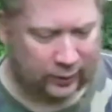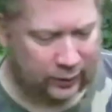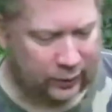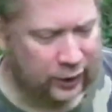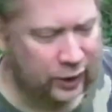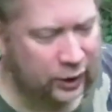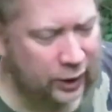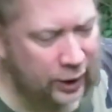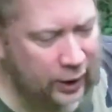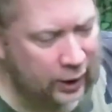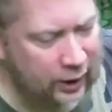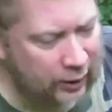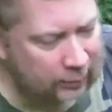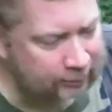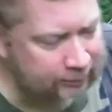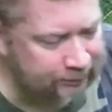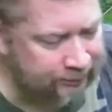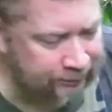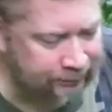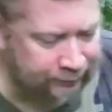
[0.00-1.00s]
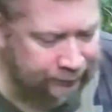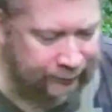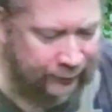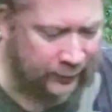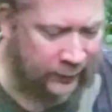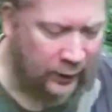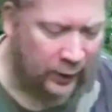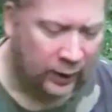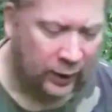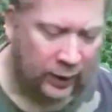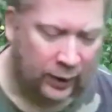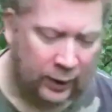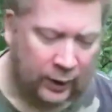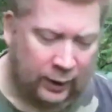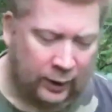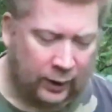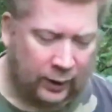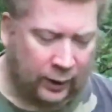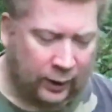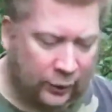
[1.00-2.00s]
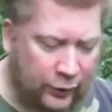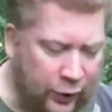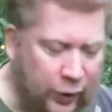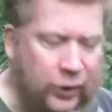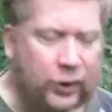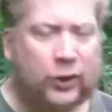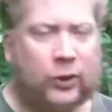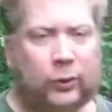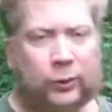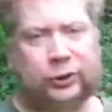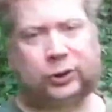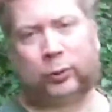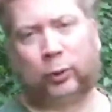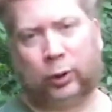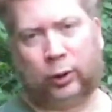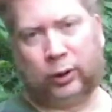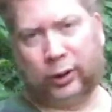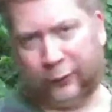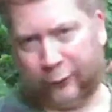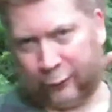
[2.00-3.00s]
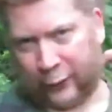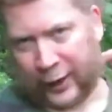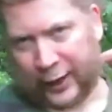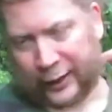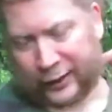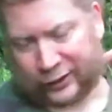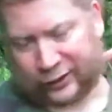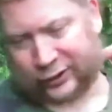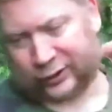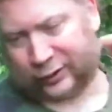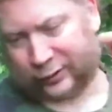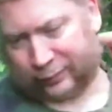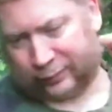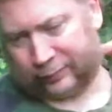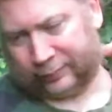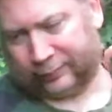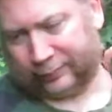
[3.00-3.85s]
the usual effects